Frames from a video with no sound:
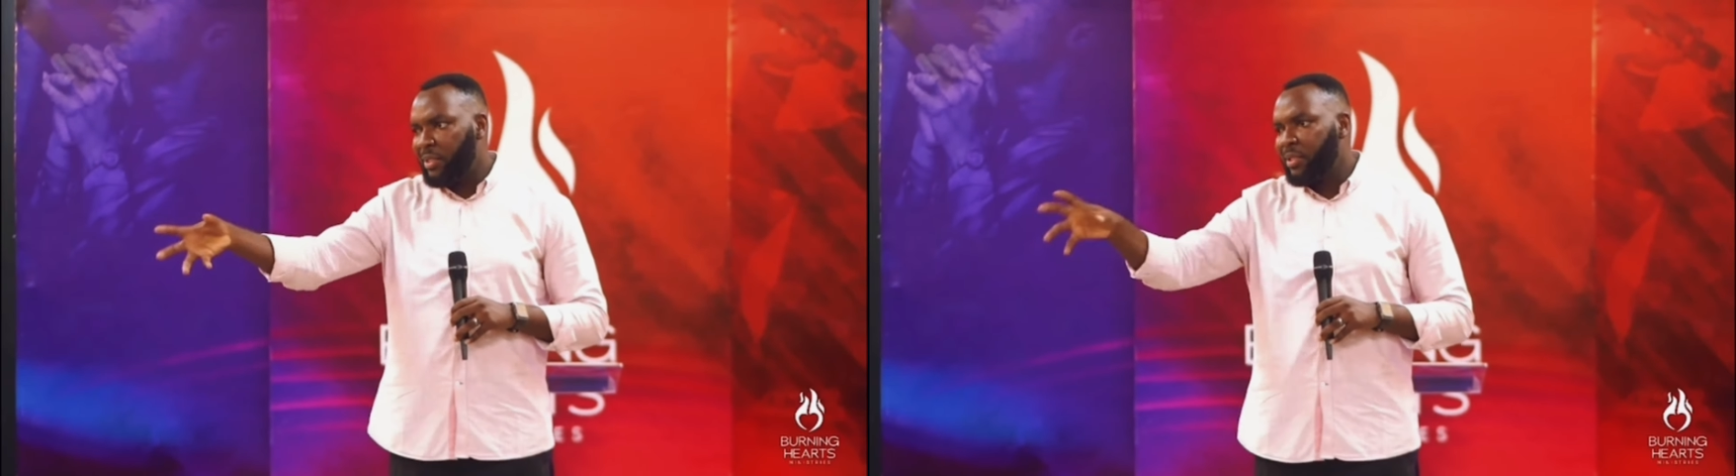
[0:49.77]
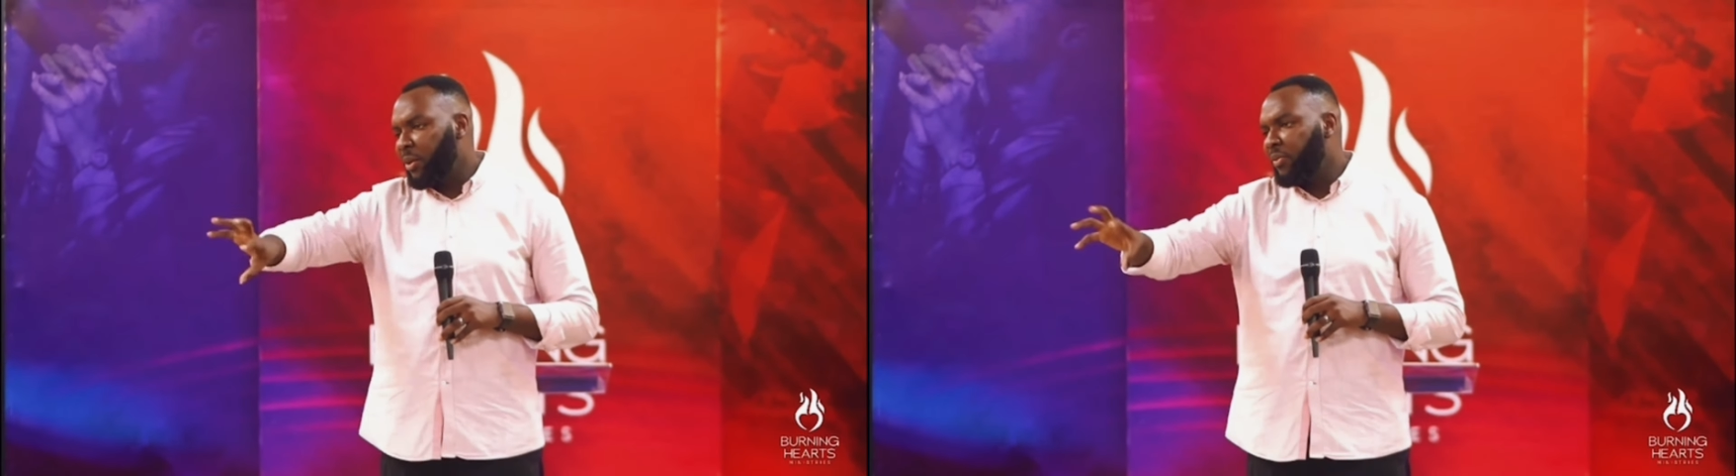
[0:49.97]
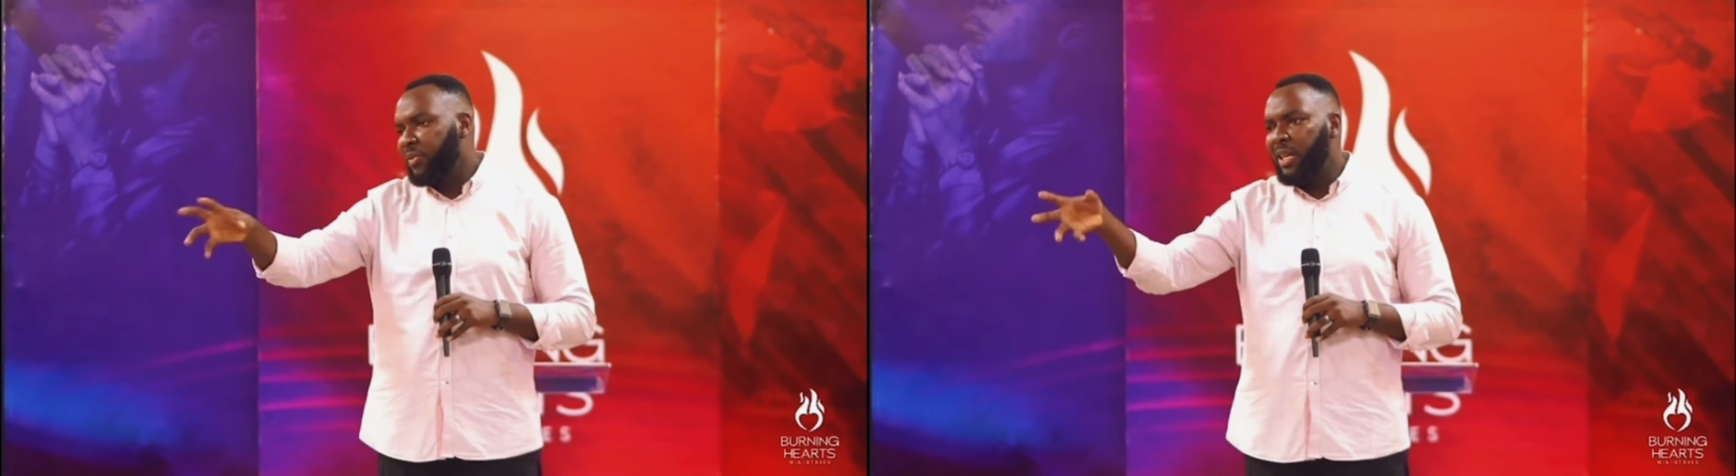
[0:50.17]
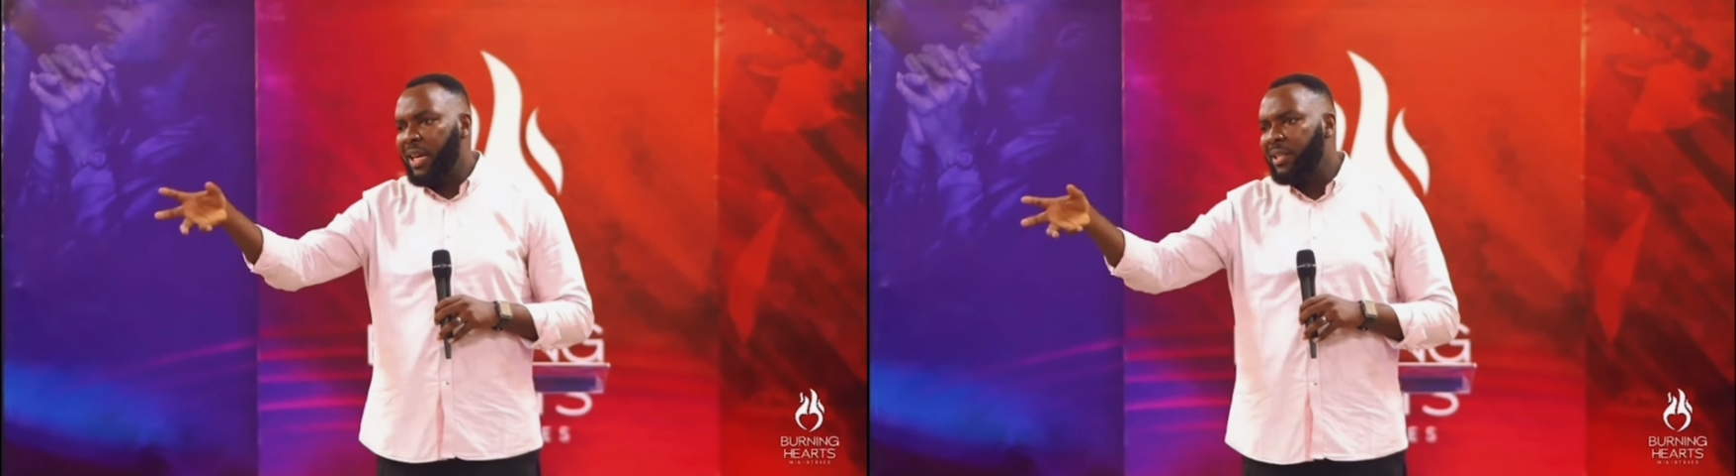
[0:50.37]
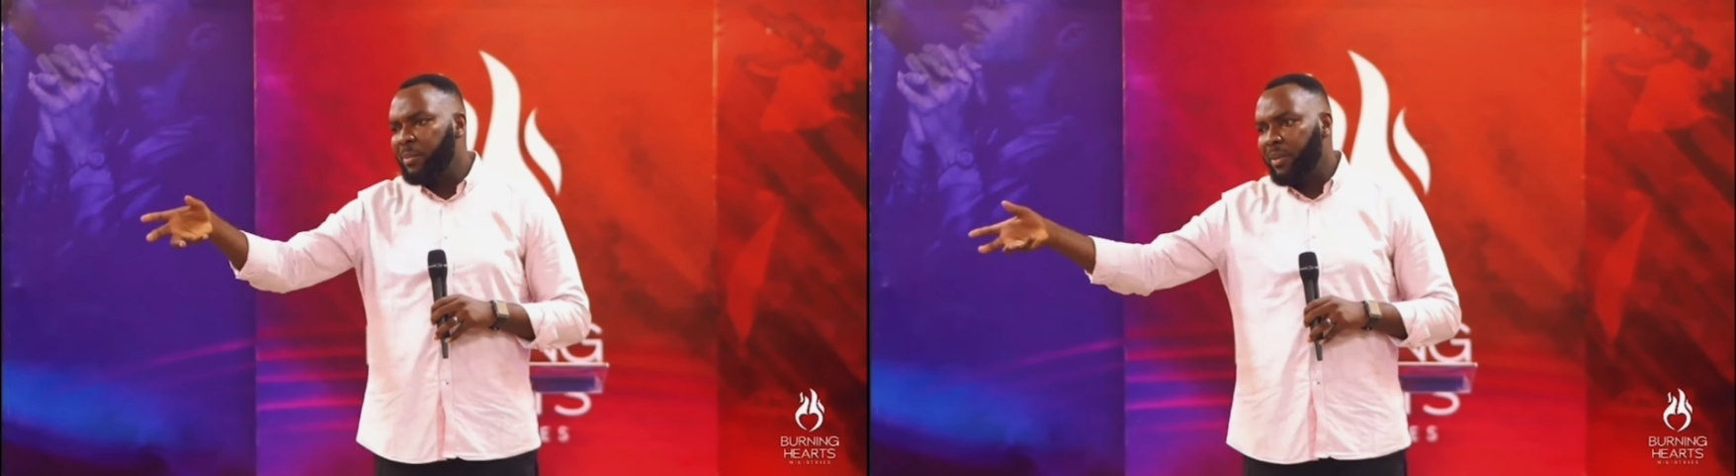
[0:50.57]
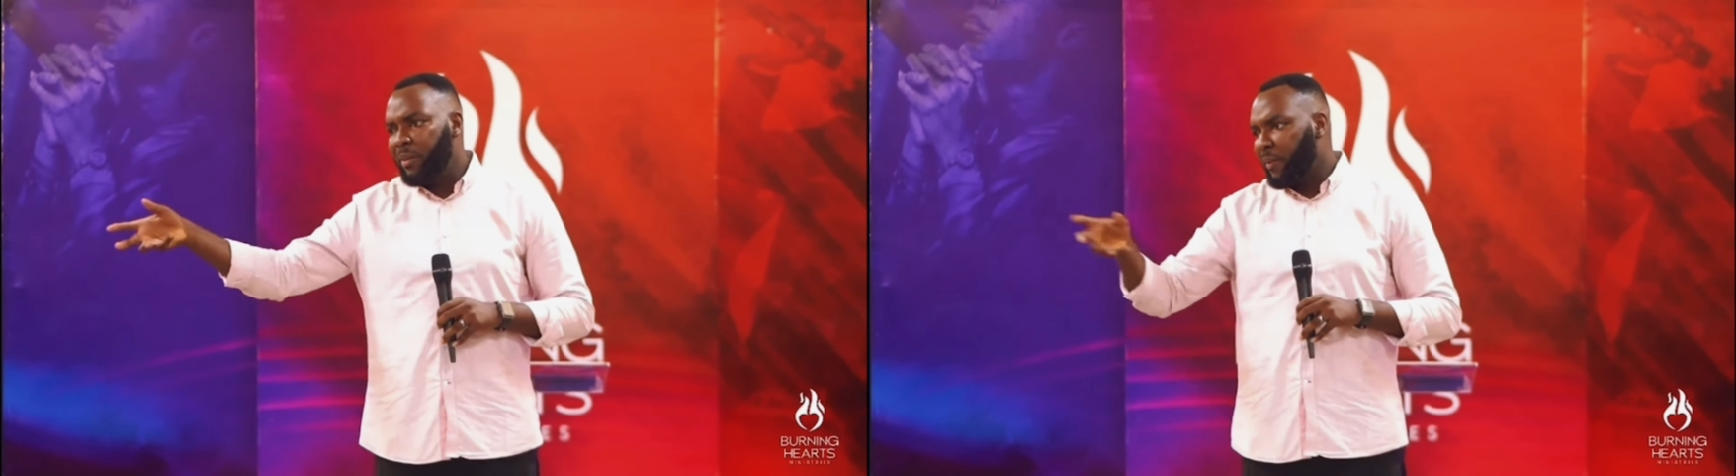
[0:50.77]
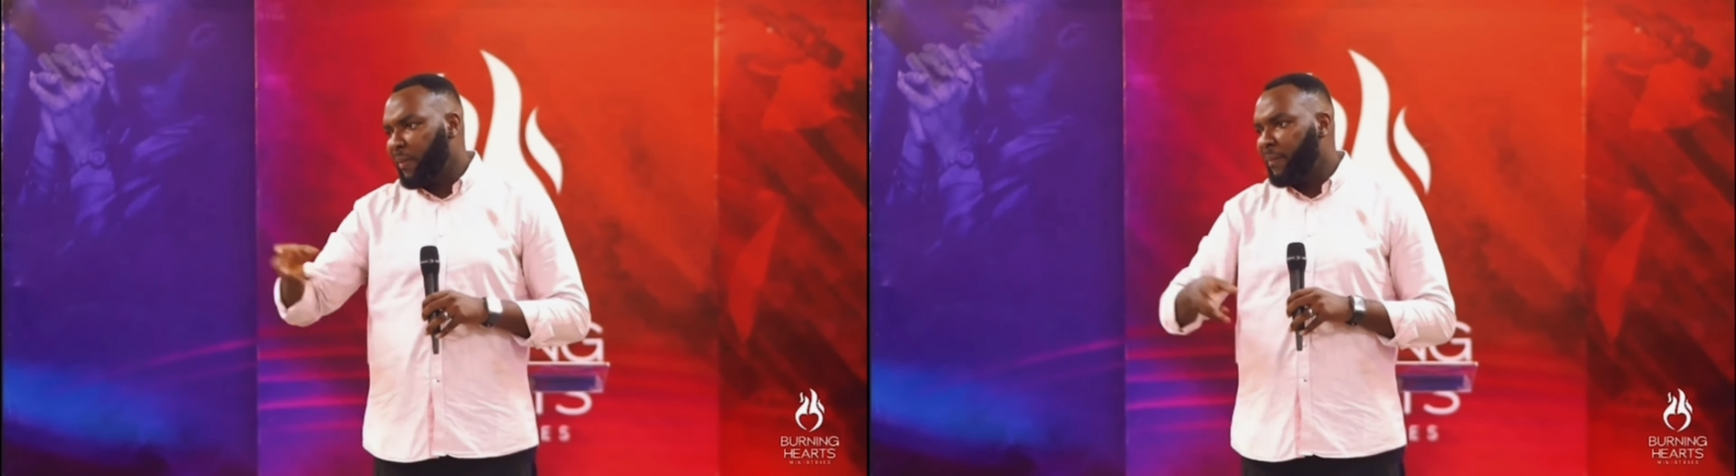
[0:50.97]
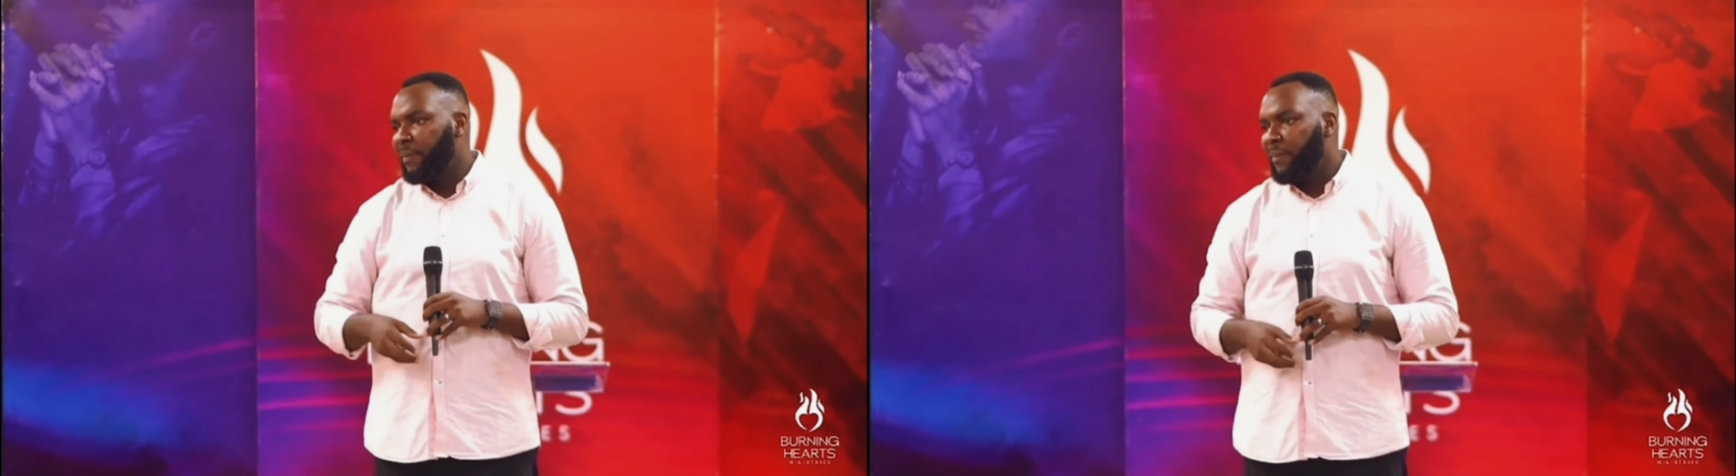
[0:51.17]
of the enemy.
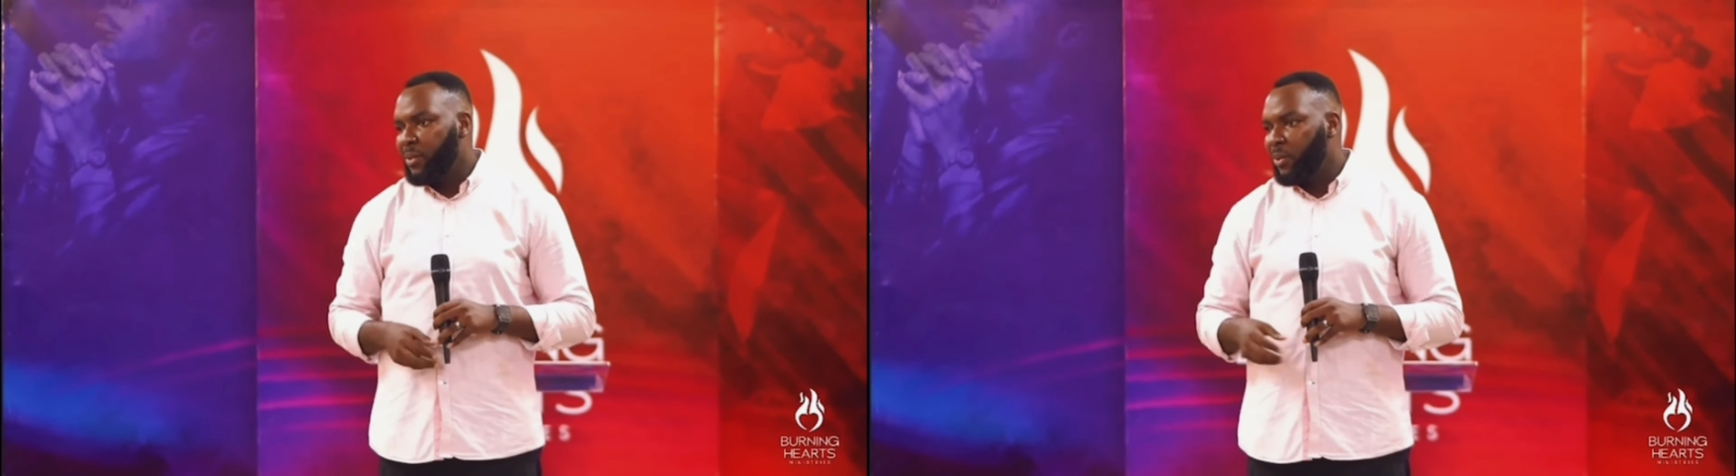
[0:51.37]
So